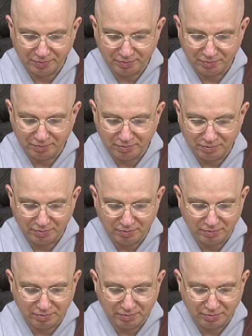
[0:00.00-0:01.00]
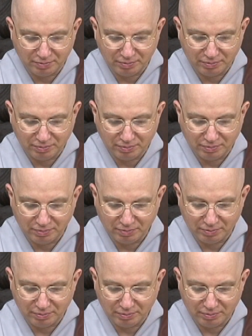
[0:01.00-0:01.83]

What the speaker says: Nobody speaks.